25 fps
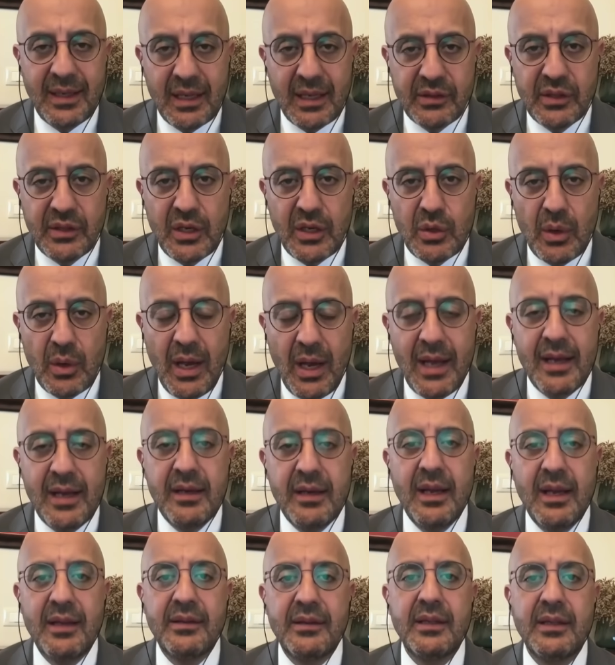get the
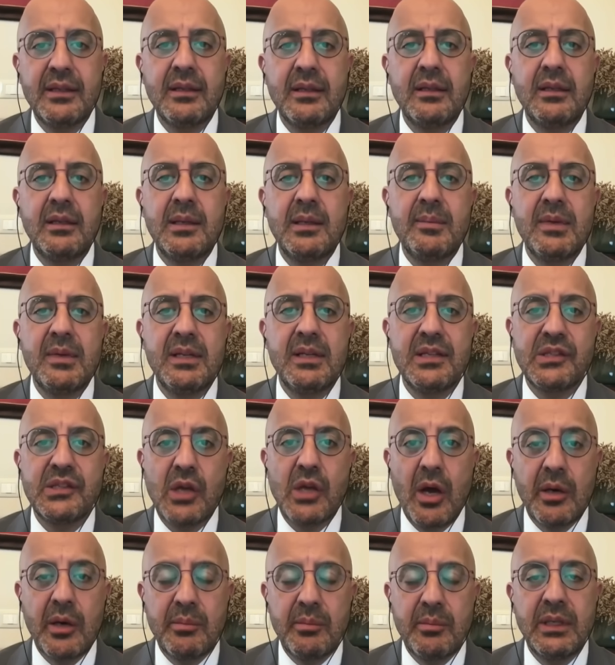UN and the
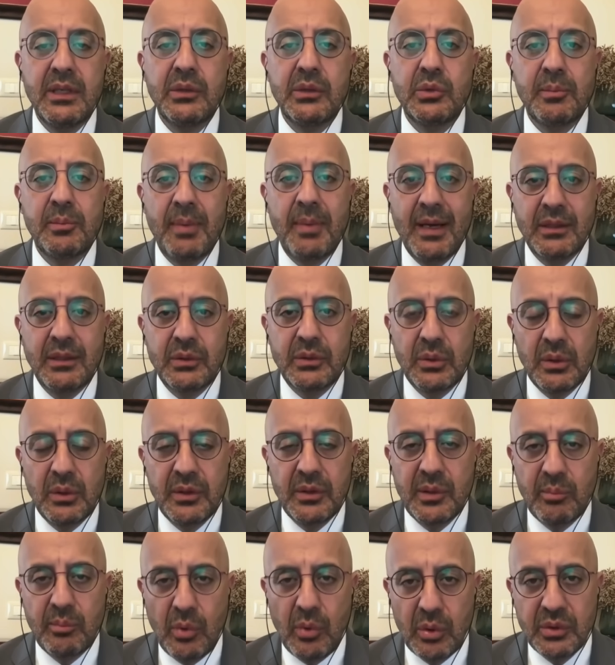Lebanese army to
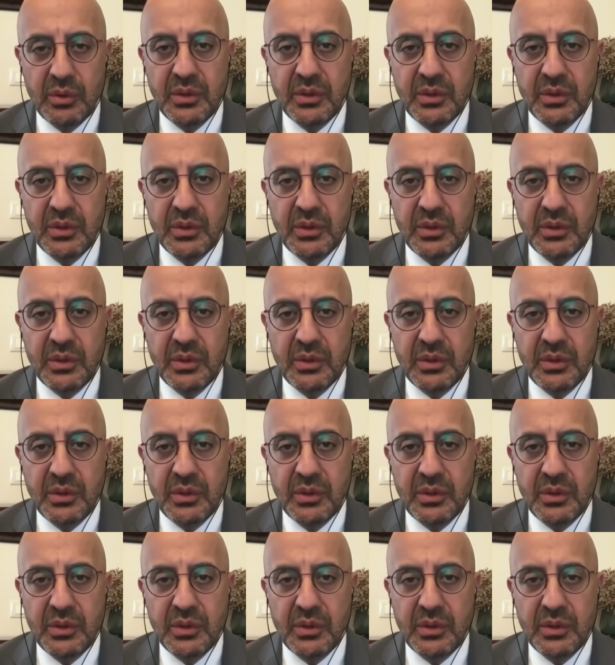patrol the